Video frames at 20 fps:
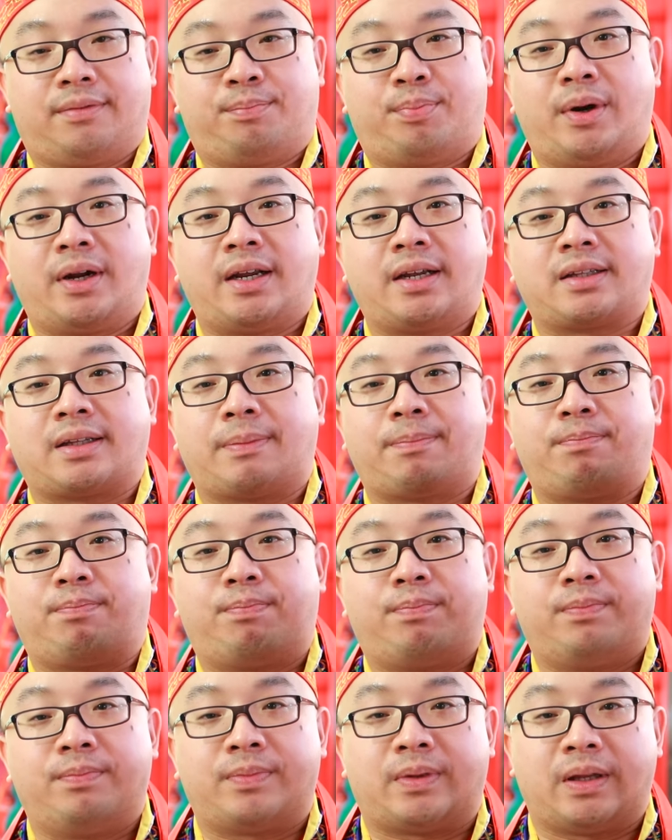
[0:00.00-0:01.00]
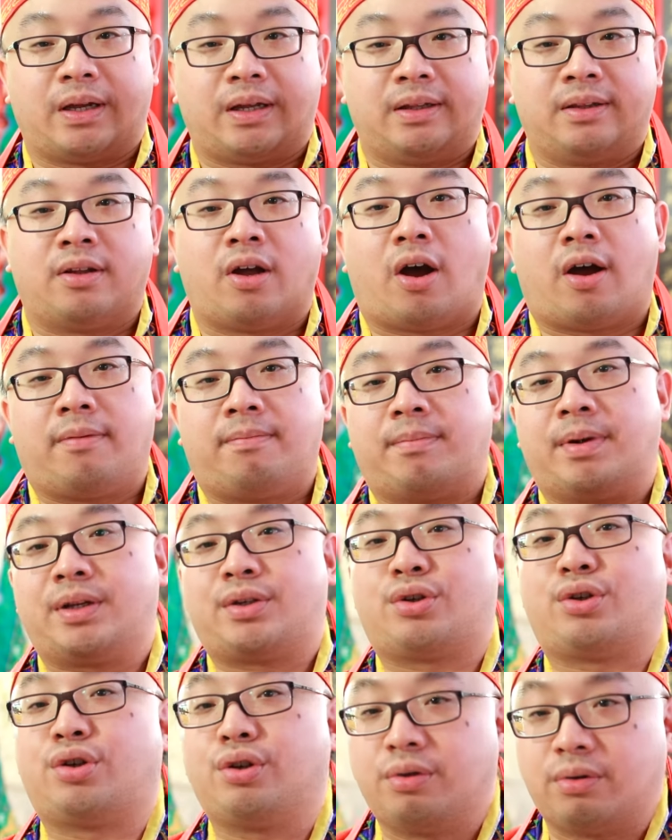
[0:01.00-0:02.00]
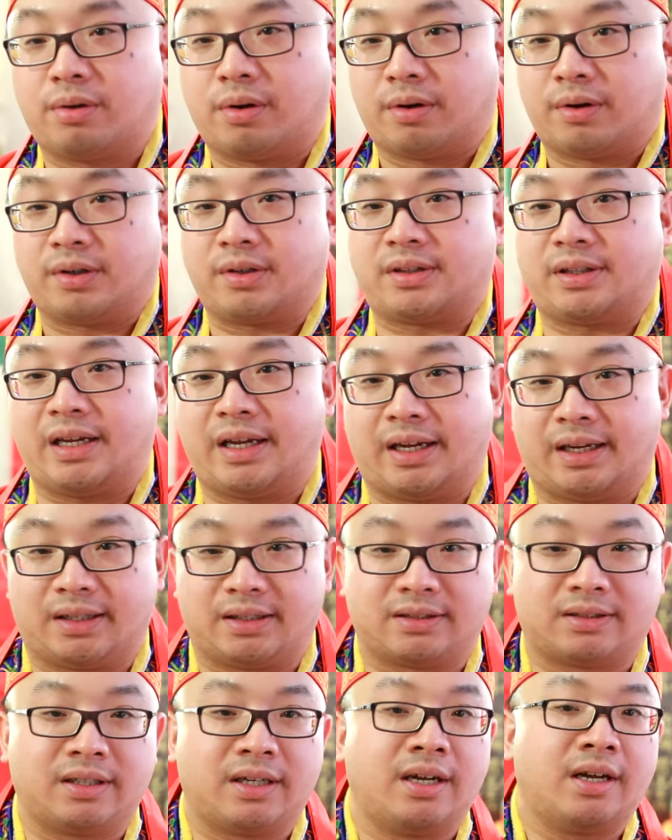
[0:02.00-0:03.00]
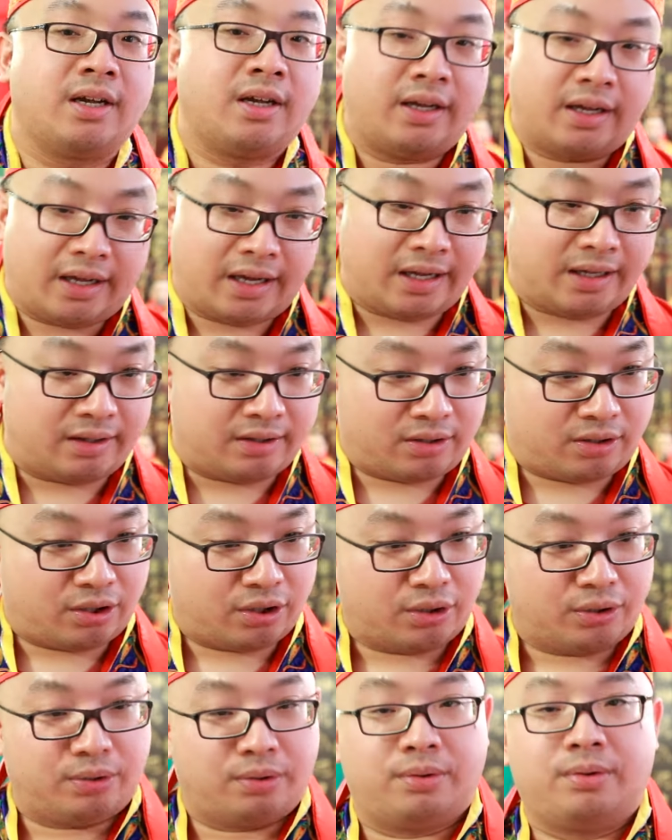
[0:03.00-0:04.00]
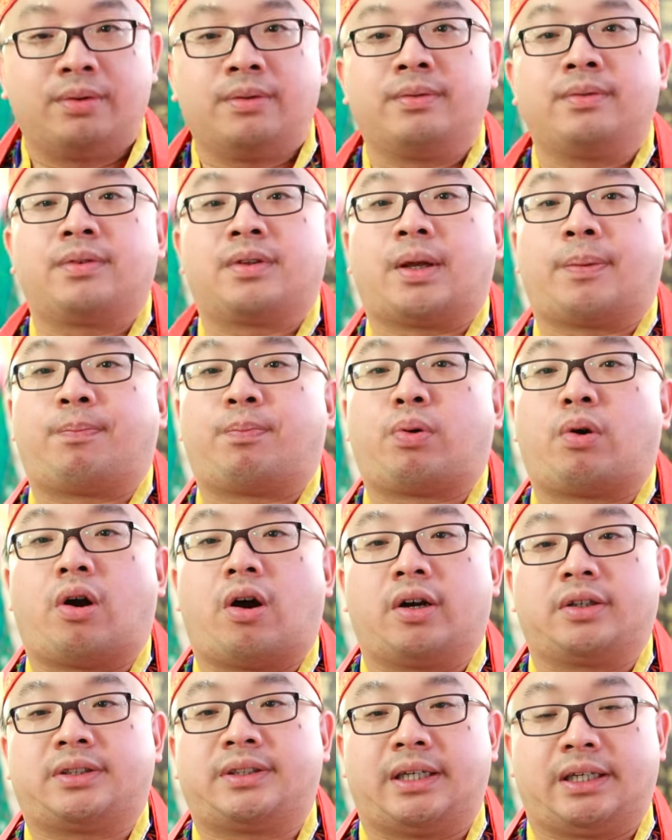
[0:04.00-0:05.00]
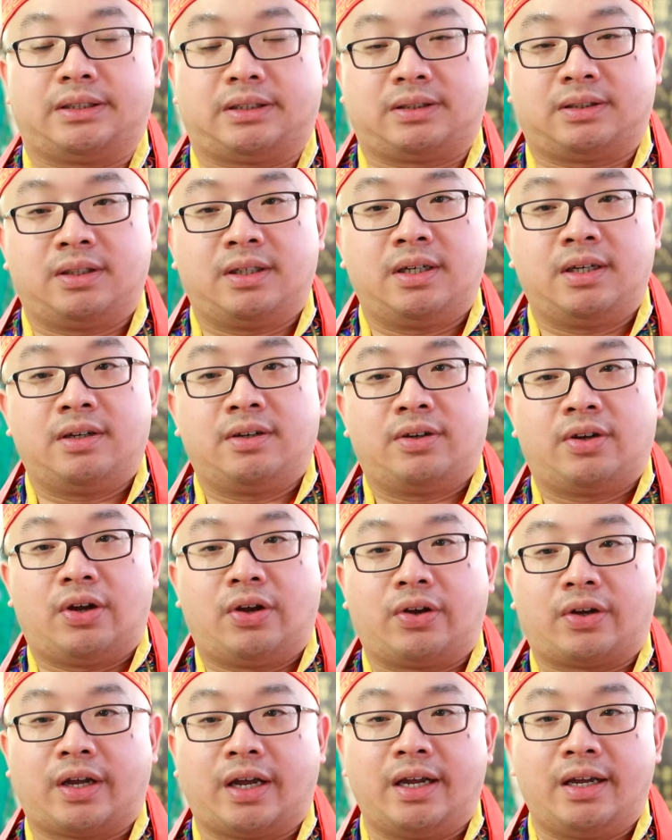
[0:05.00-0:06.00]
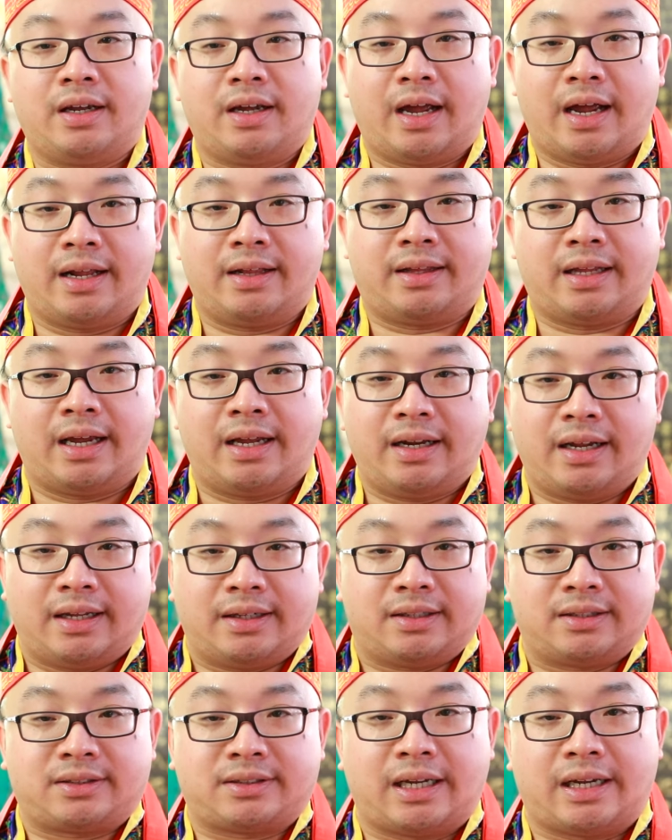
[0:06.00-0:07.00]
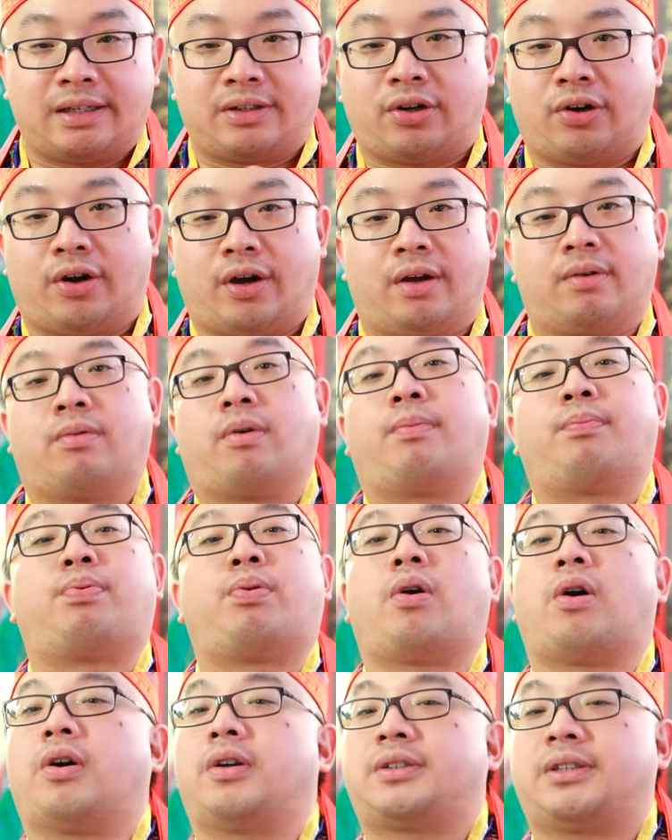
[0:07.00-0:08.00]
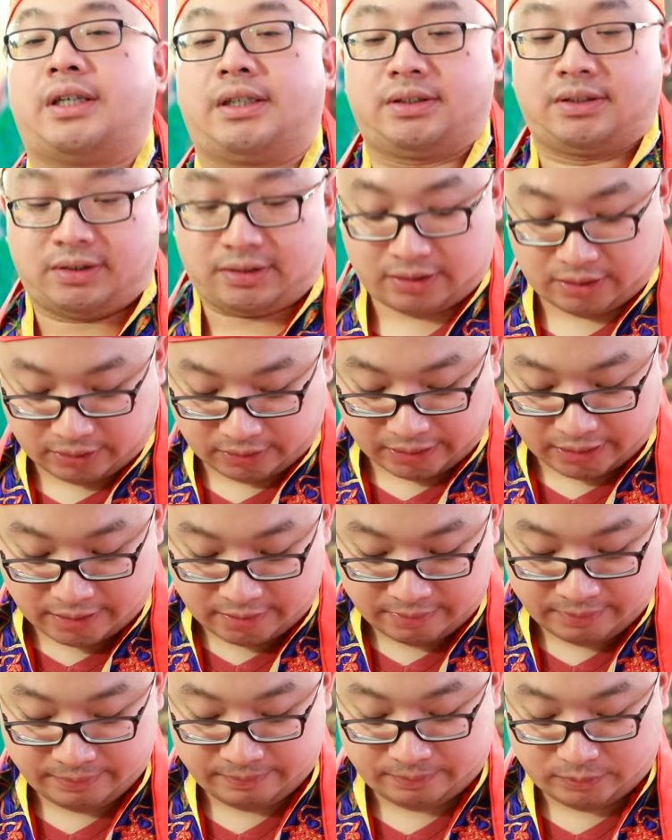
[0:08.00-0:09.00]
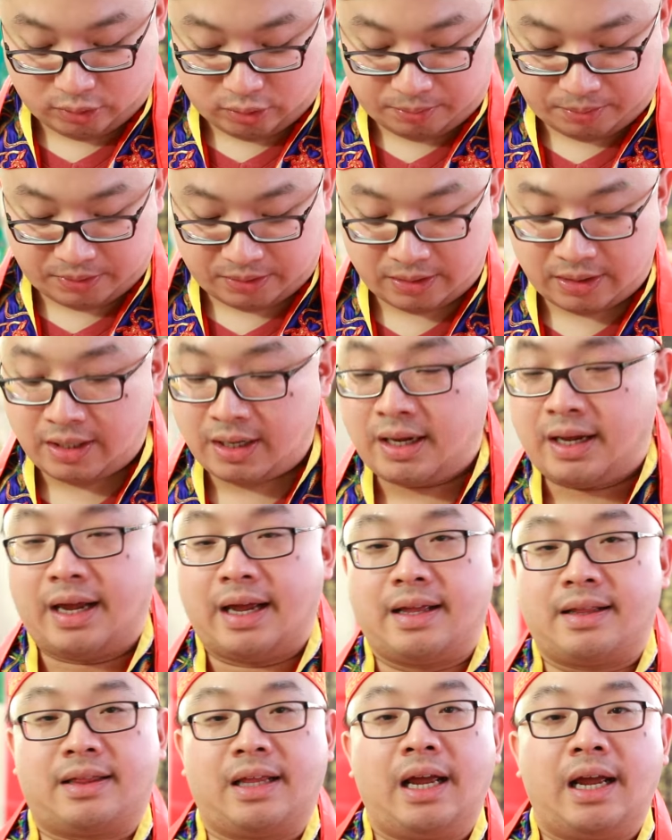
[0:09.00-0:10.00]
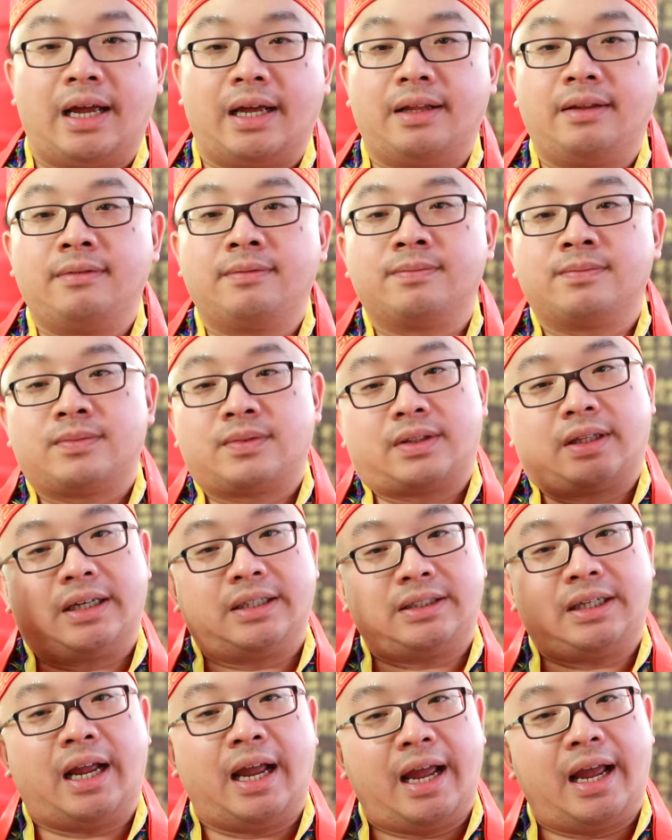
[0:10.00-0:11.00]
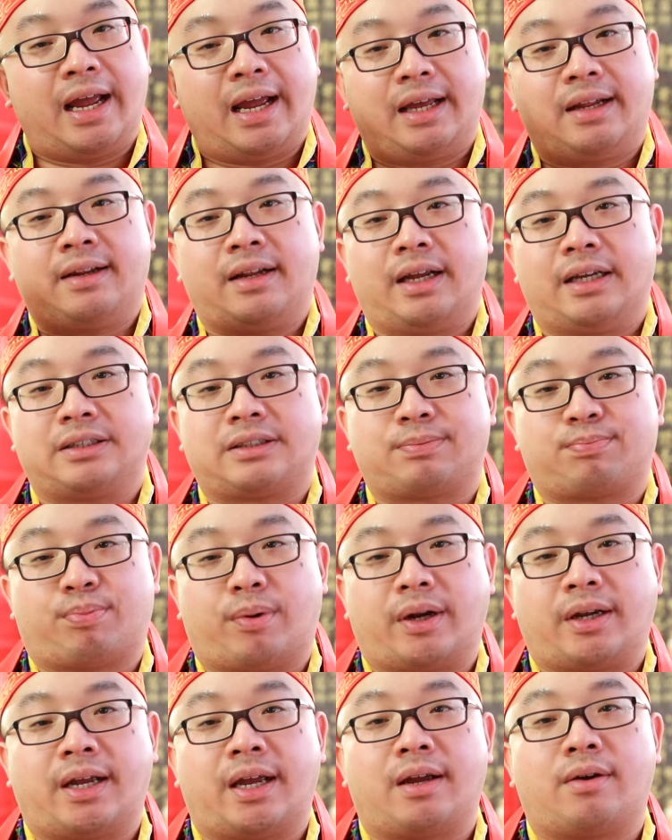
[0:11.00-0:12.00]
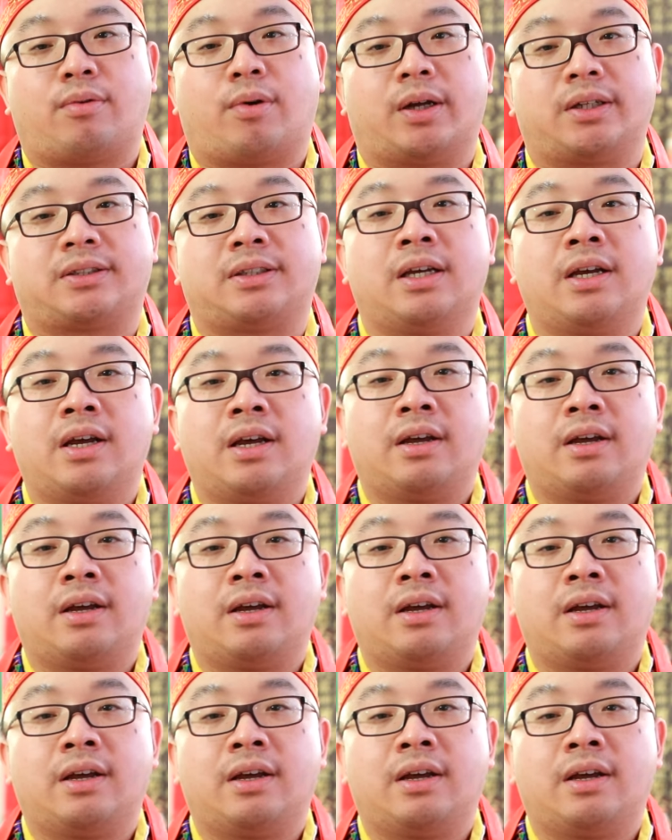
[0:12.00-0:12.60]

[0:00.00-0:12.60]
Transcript: bringing the not mature things into the process, okay? And then in the center, it will process, okay? Oops. And then this hand is bringing what